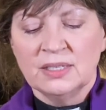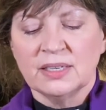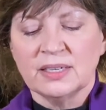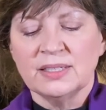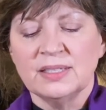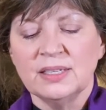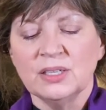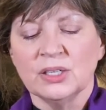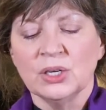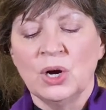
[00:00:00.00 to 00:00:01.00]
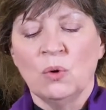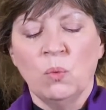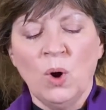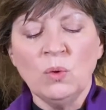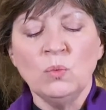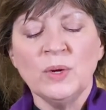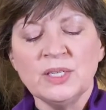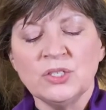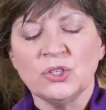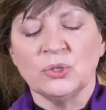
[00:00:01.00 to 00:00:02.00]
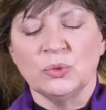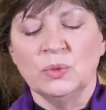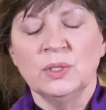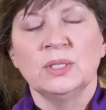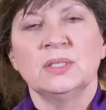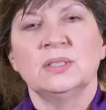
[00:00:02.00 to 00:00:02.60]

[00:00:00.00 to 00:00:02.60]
to consider what we do